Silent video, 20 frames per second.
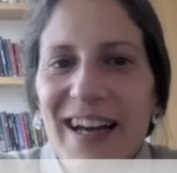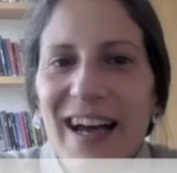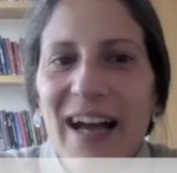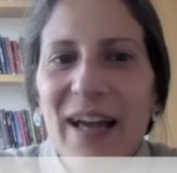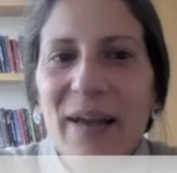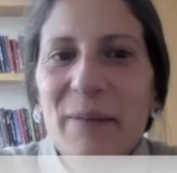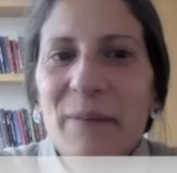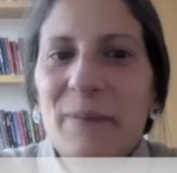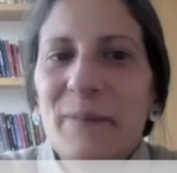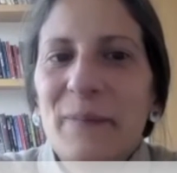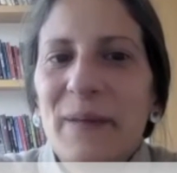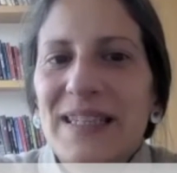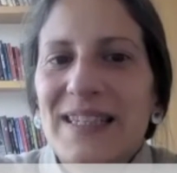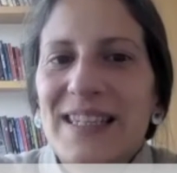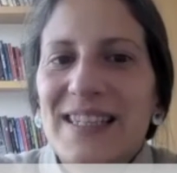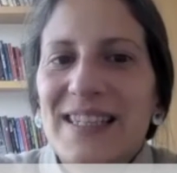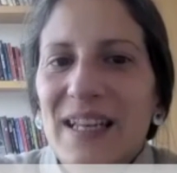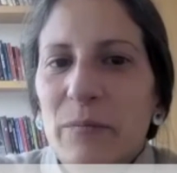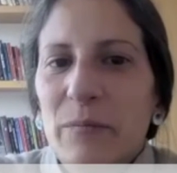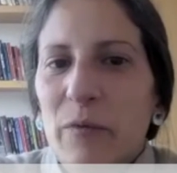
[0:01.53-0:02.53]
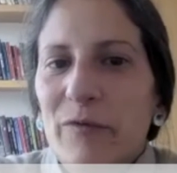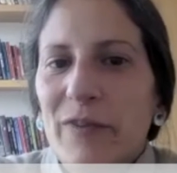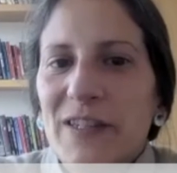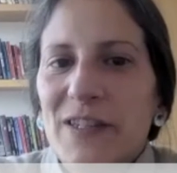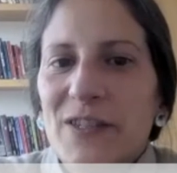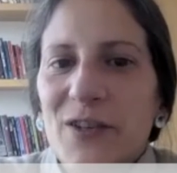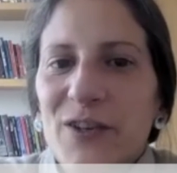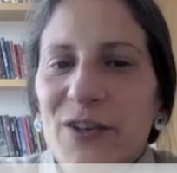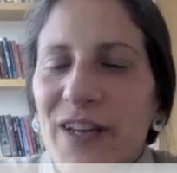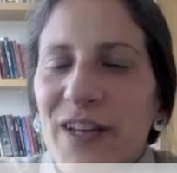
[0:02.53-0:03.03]
I'm assistant
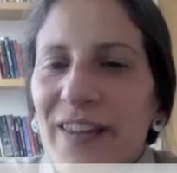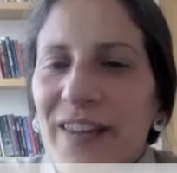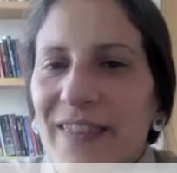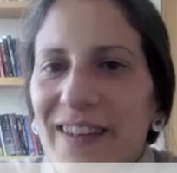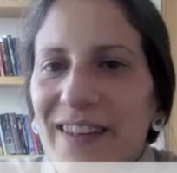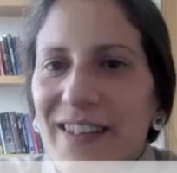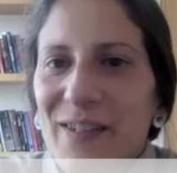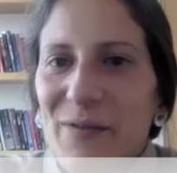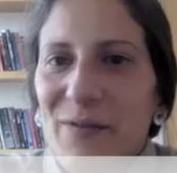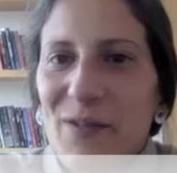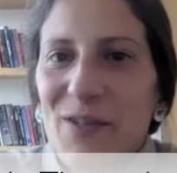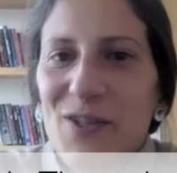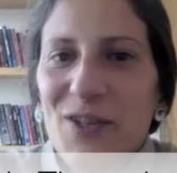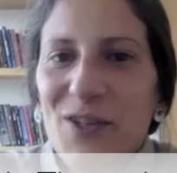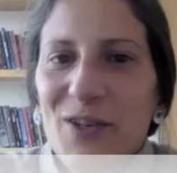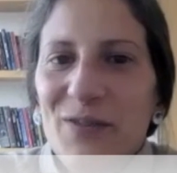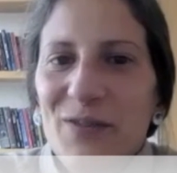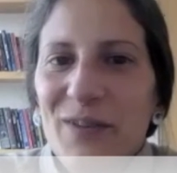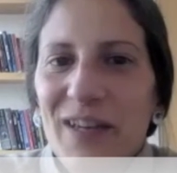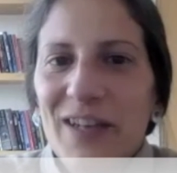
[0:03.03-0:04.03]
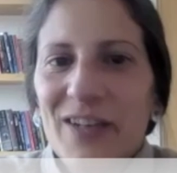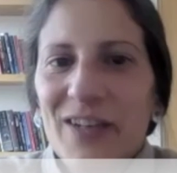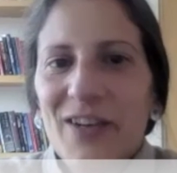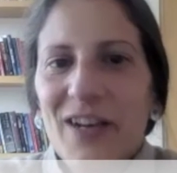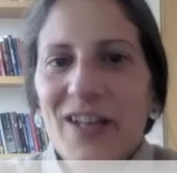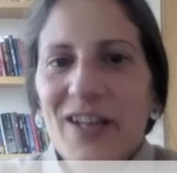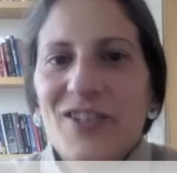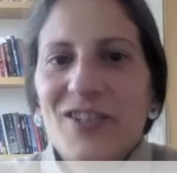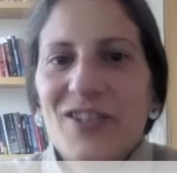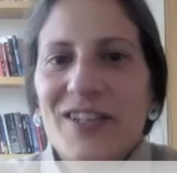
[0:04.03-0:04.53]
professor in the Division of
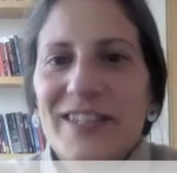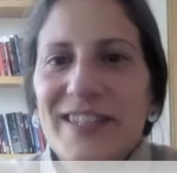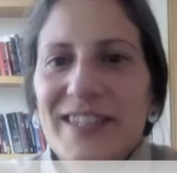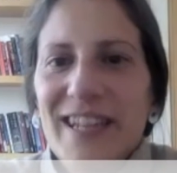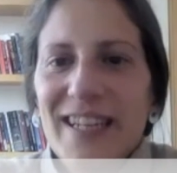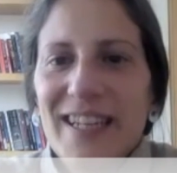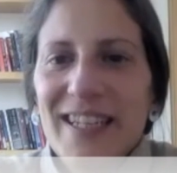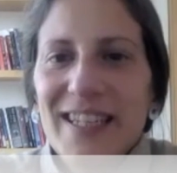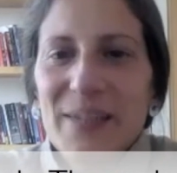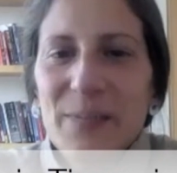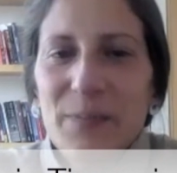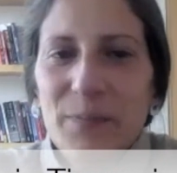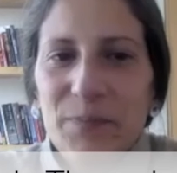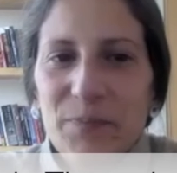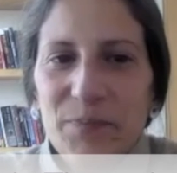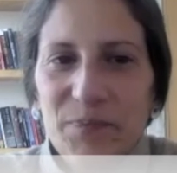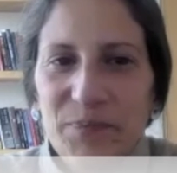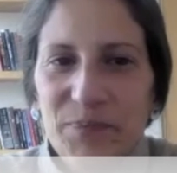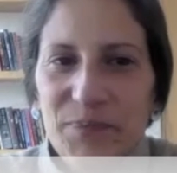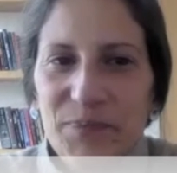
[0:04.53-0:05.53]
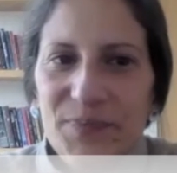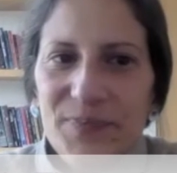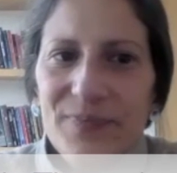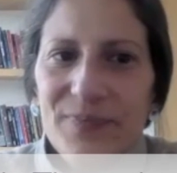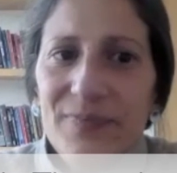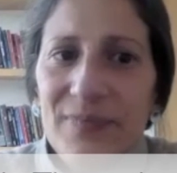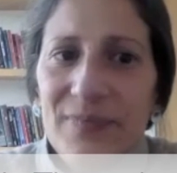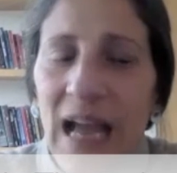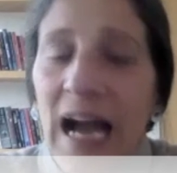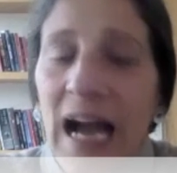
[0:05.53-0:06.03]
International Studies
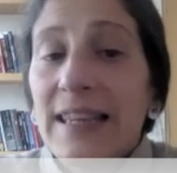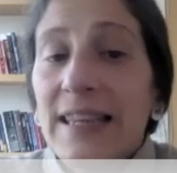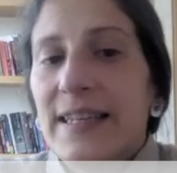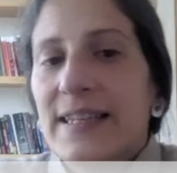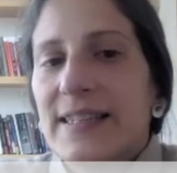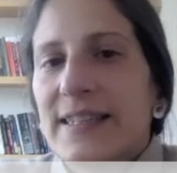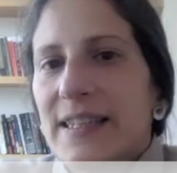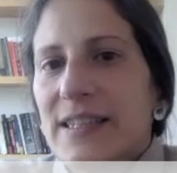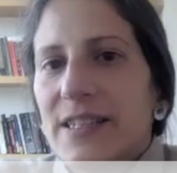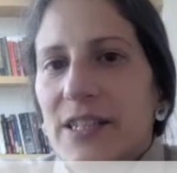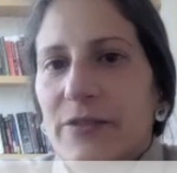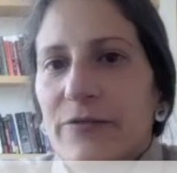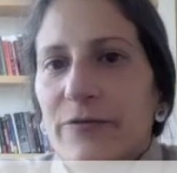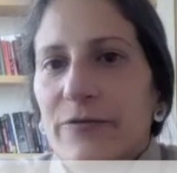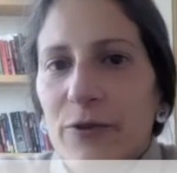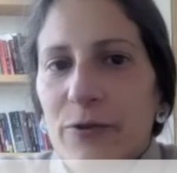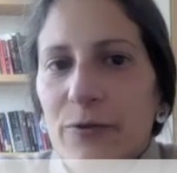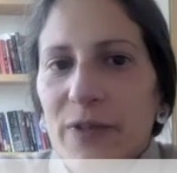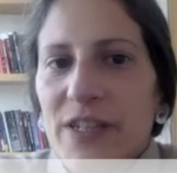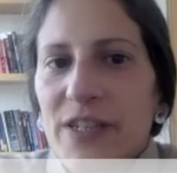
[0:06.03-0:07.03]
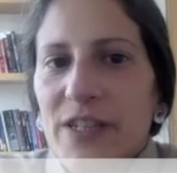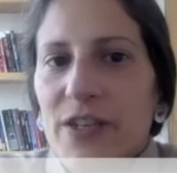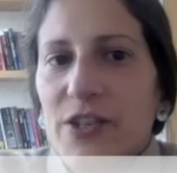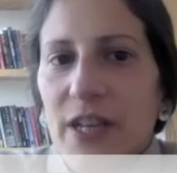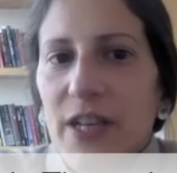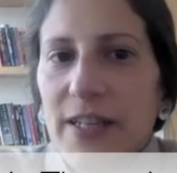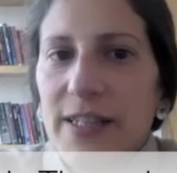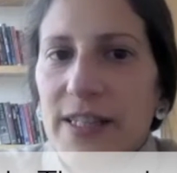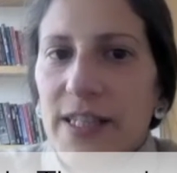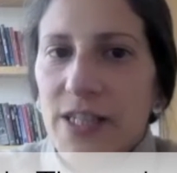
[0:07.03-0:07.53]
at the Center for Research
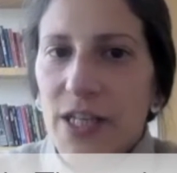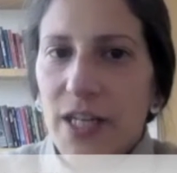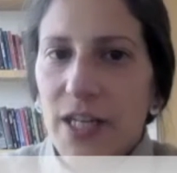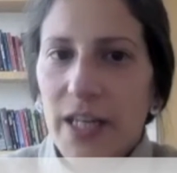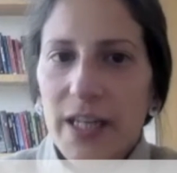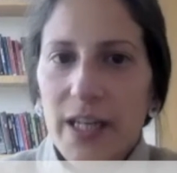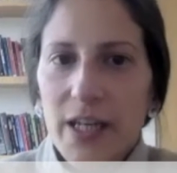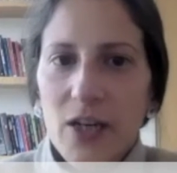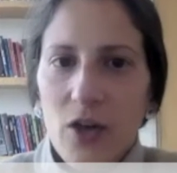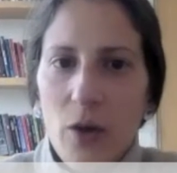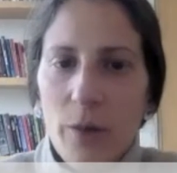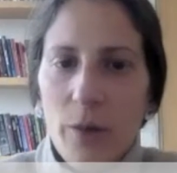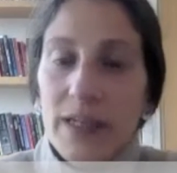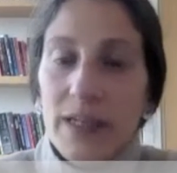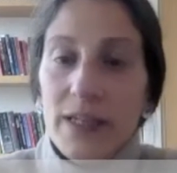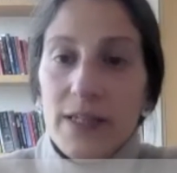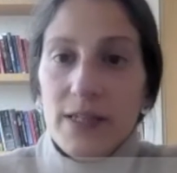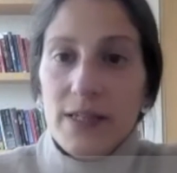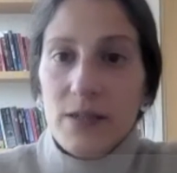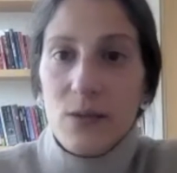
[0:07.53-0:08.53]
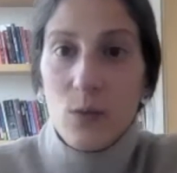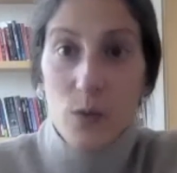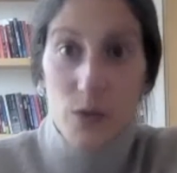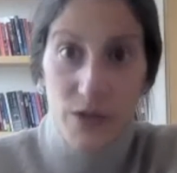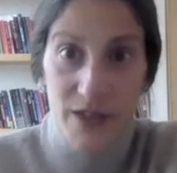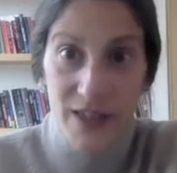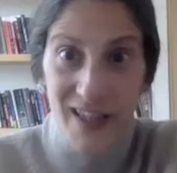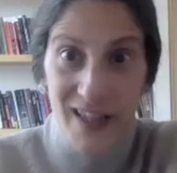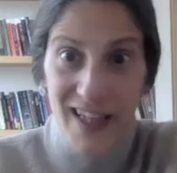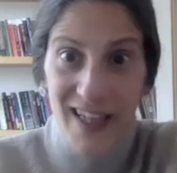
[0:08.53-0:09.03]
and Teaching in Economics, or
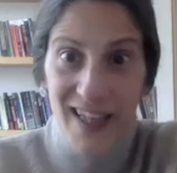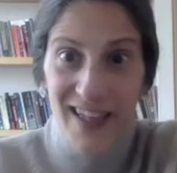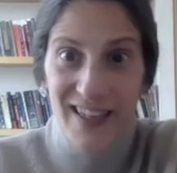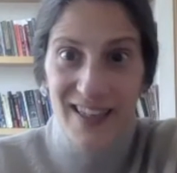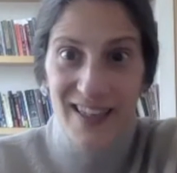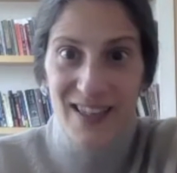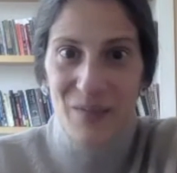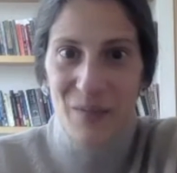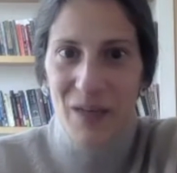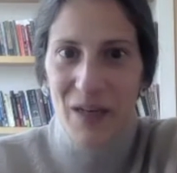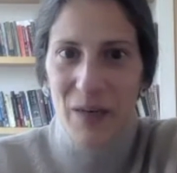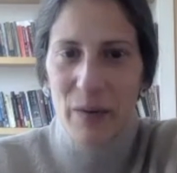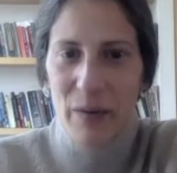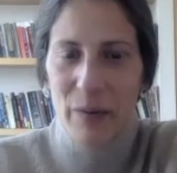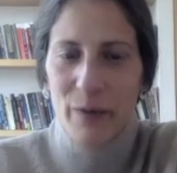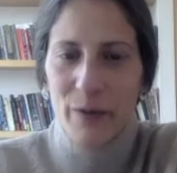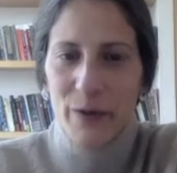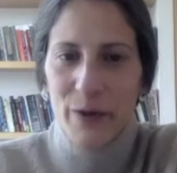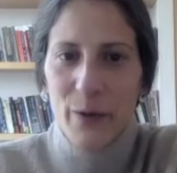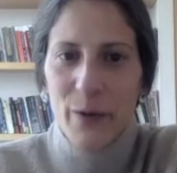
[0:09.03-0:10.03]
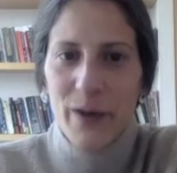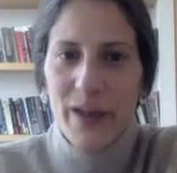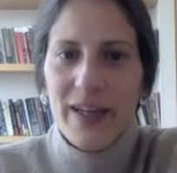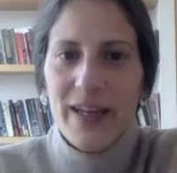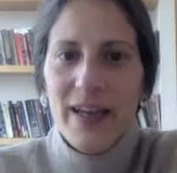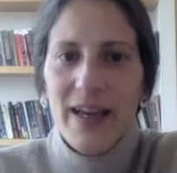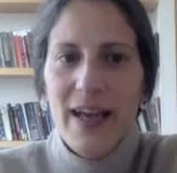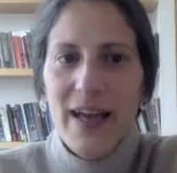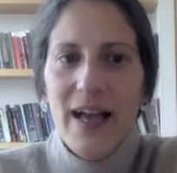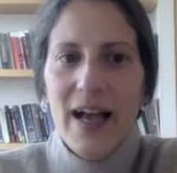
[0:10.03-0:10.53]
CIDE, as many people know it,
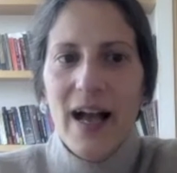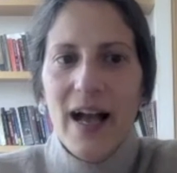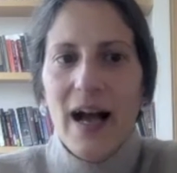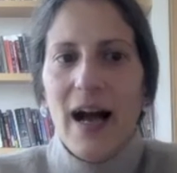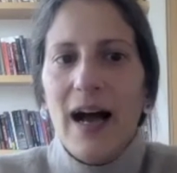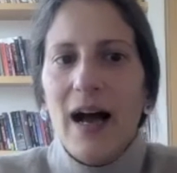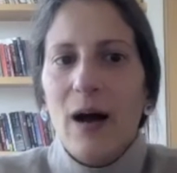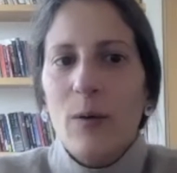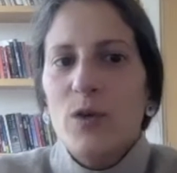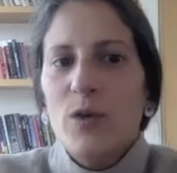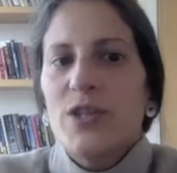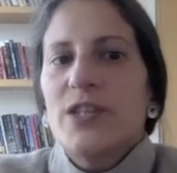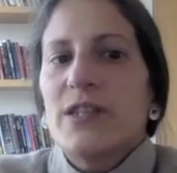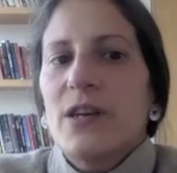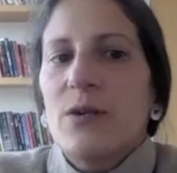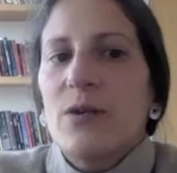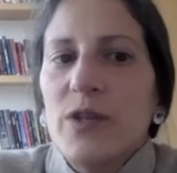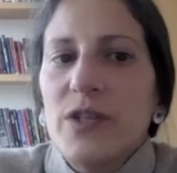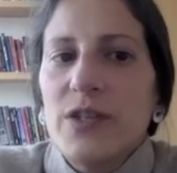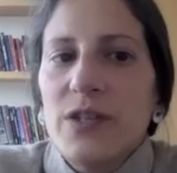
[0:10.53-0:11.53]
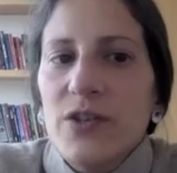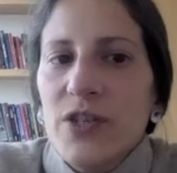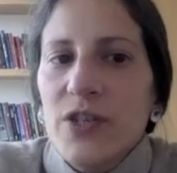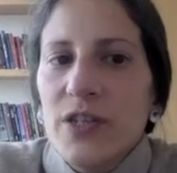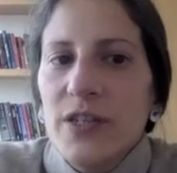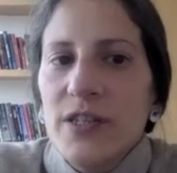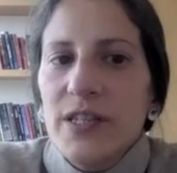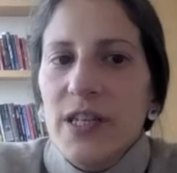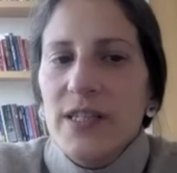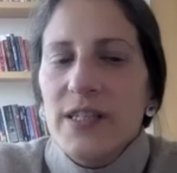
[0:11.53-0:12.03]
uh, which is a
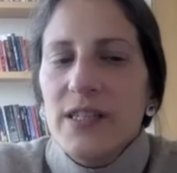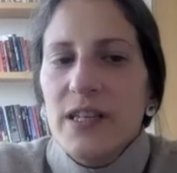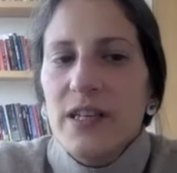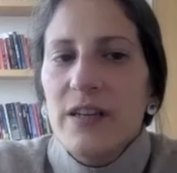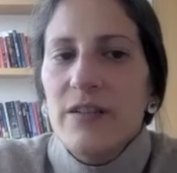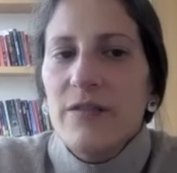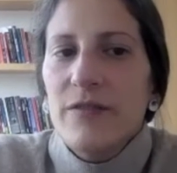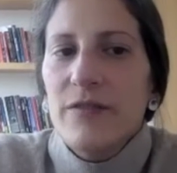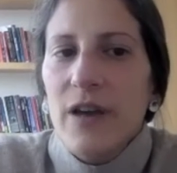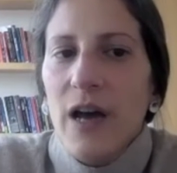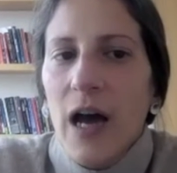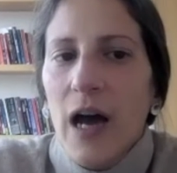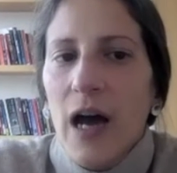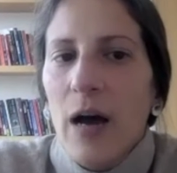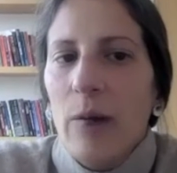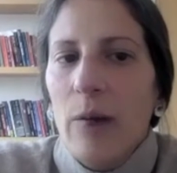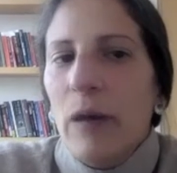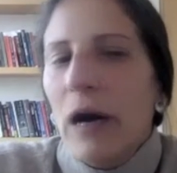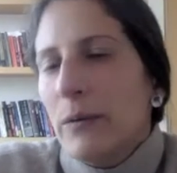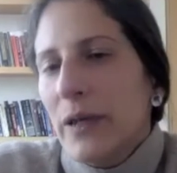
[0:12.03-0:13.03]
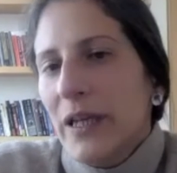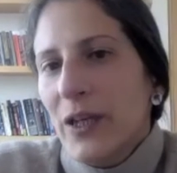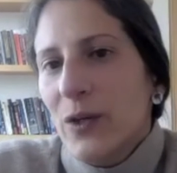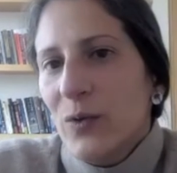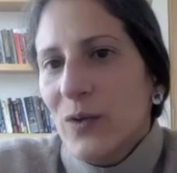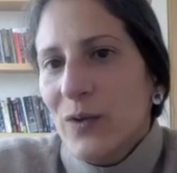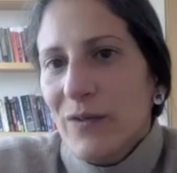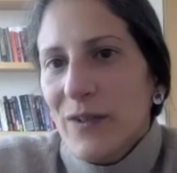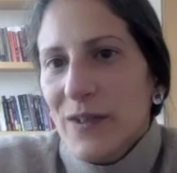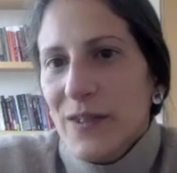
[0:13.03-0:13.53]
research-intensive uh, public
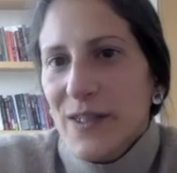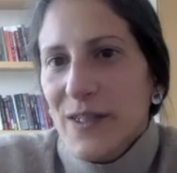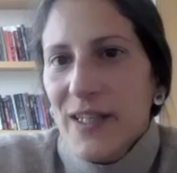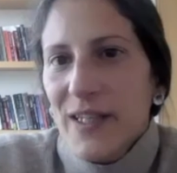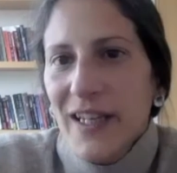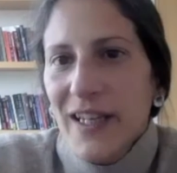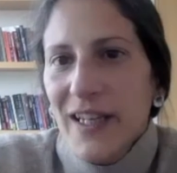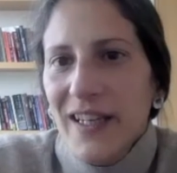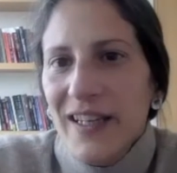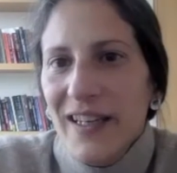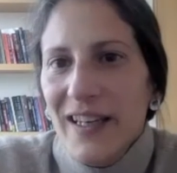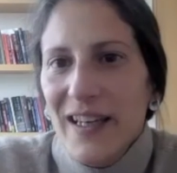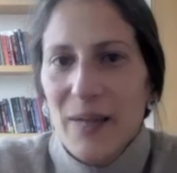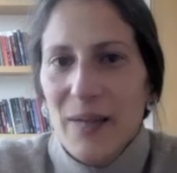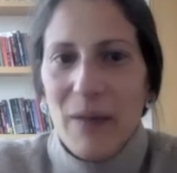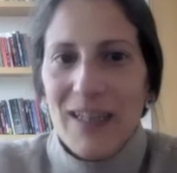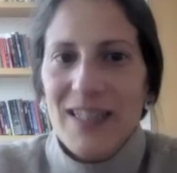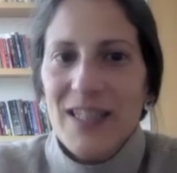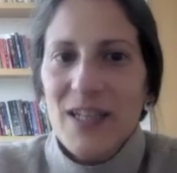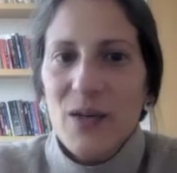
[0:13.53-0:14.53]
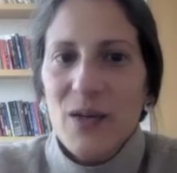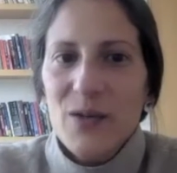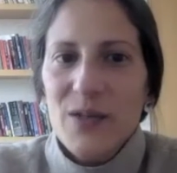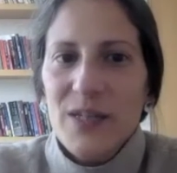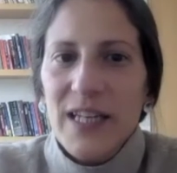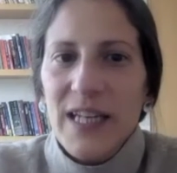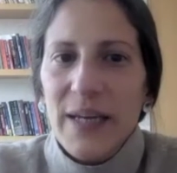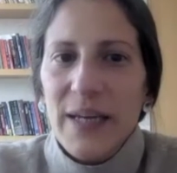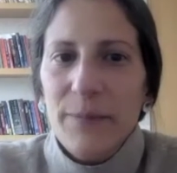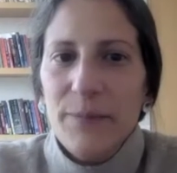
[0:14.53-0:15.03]
university in Mexico
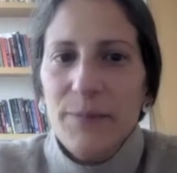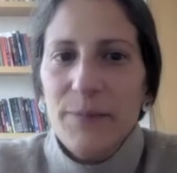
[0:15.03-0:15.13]
City.